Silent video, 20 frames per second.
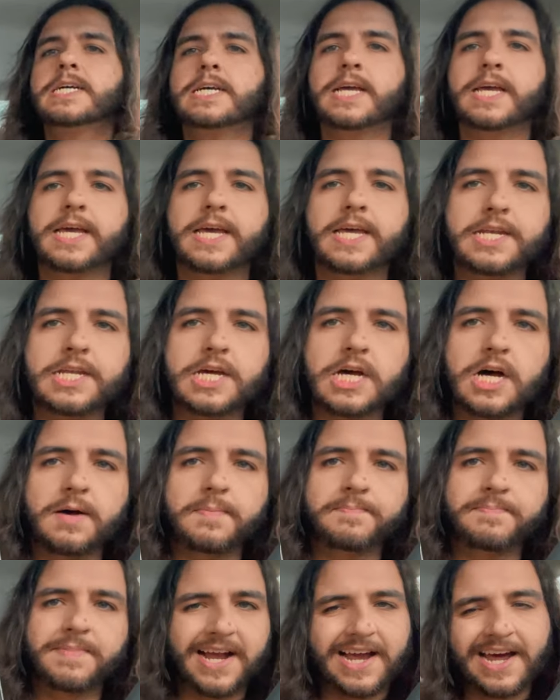And
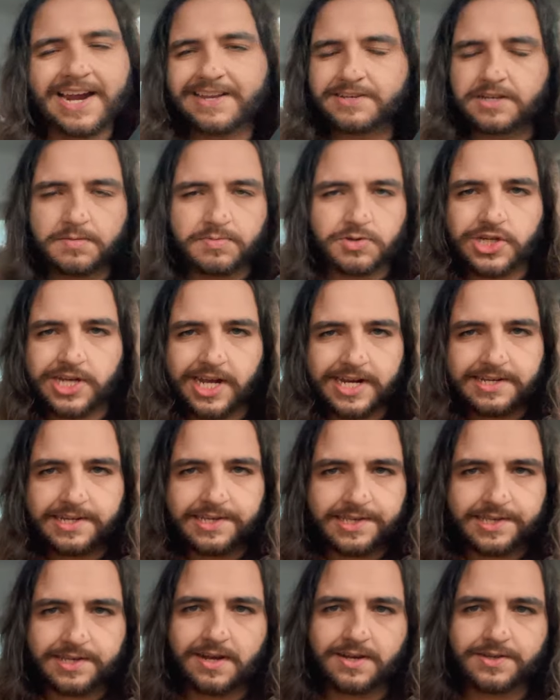I kind of double checked
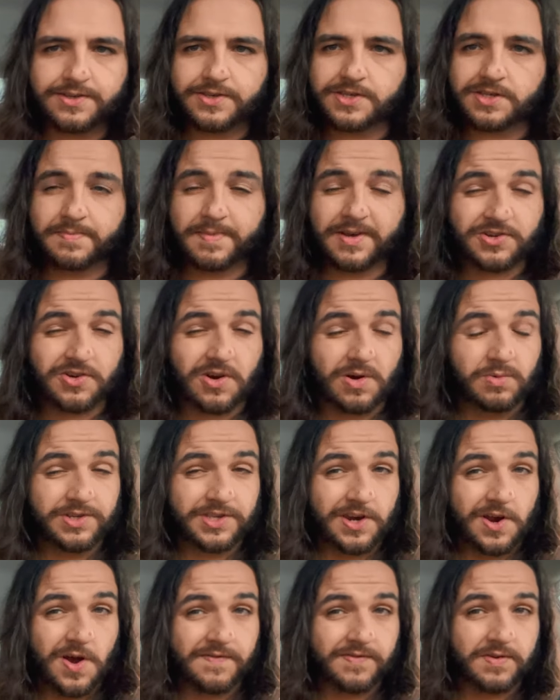Discogs just to make sure I
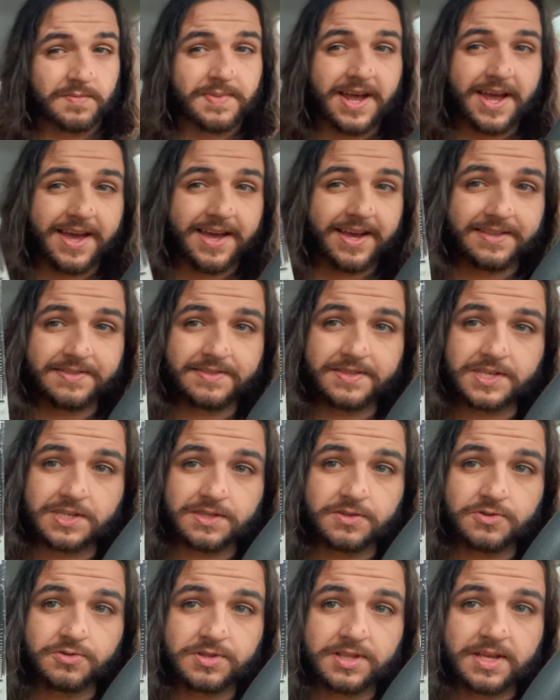wasn't overpaying. And this
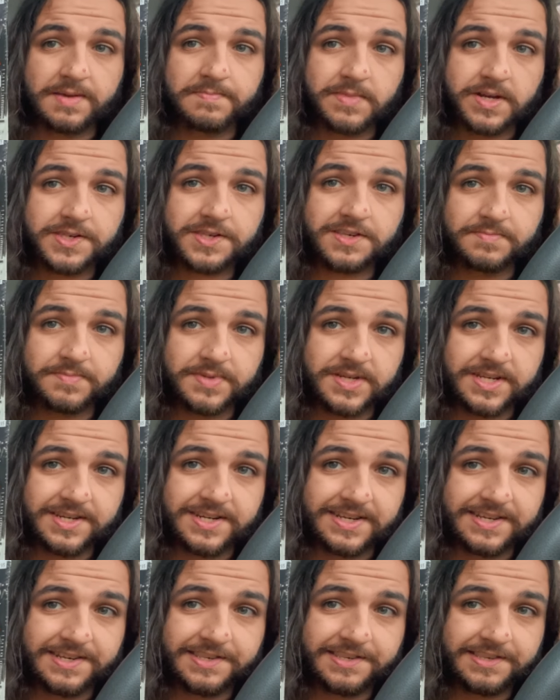literally must have
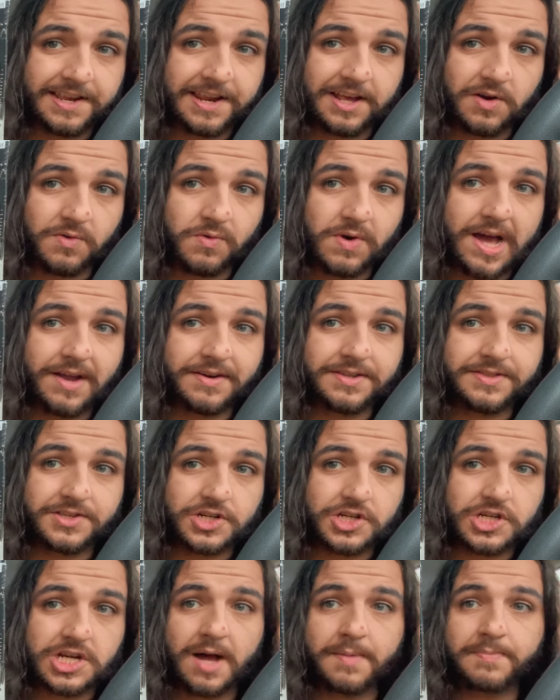been sitting around in the
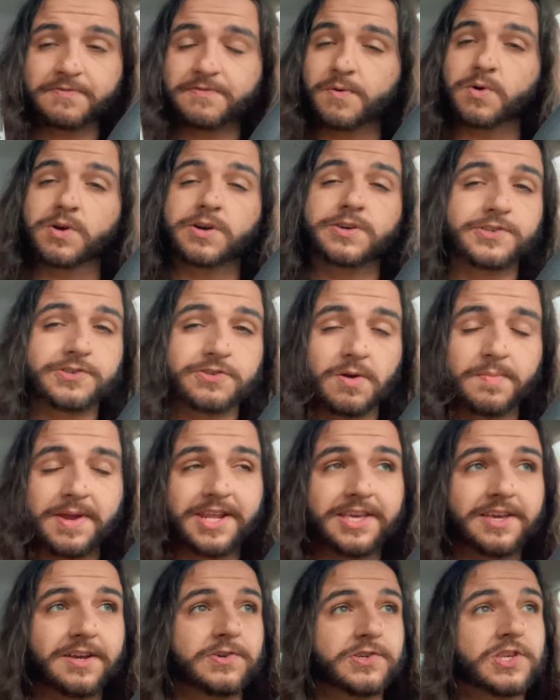shop for so
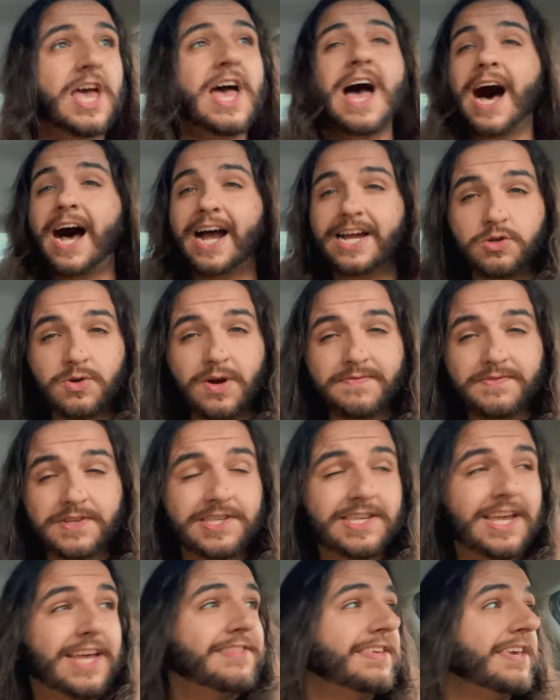many years. I do have to
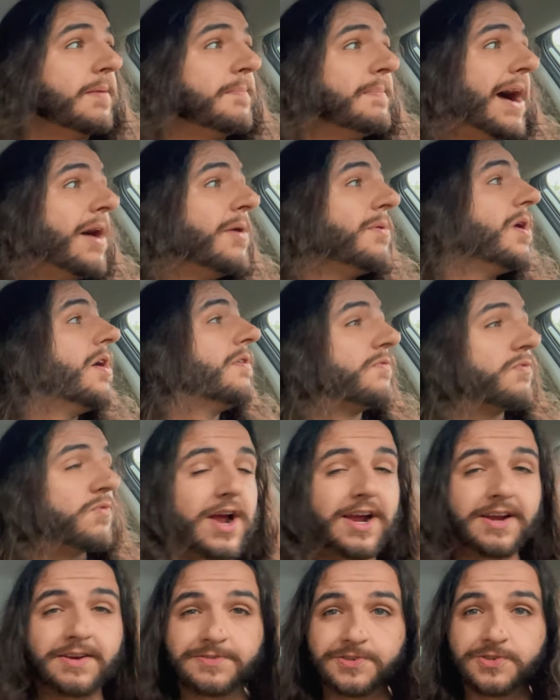say, the amount of
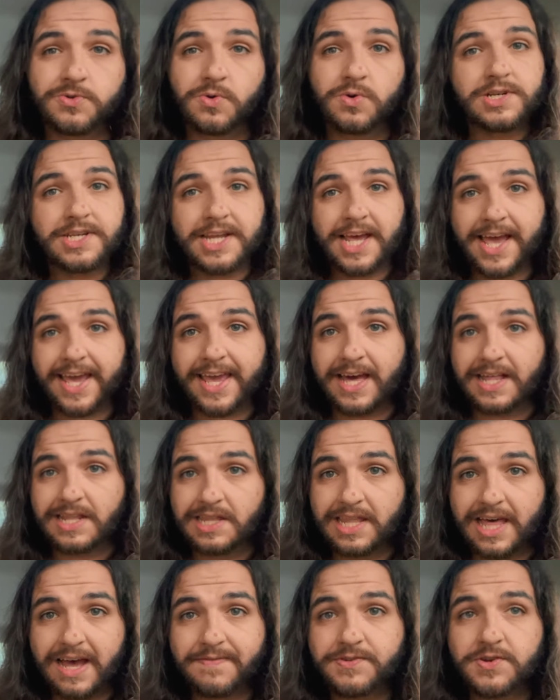Record Store Day
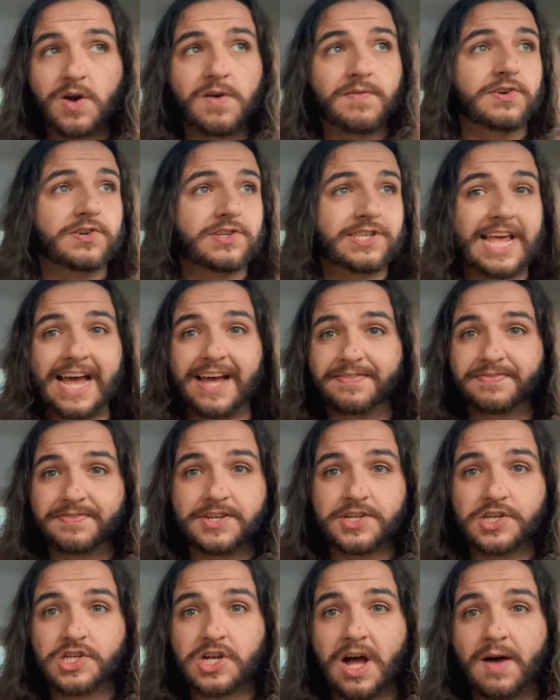leftovers at
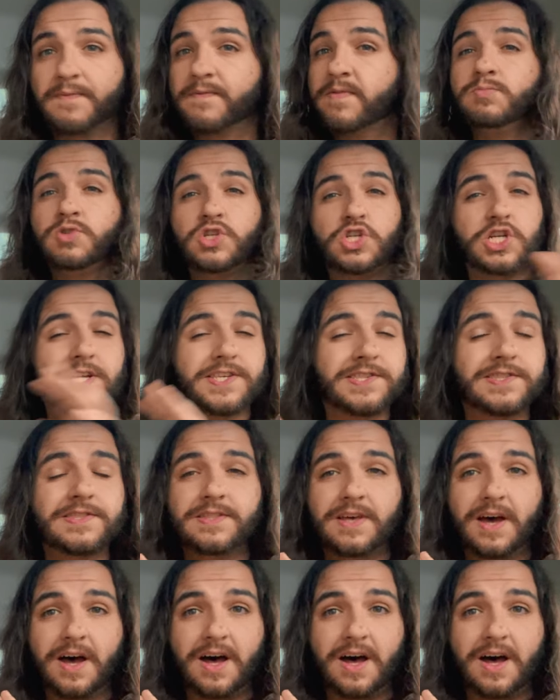this shop from just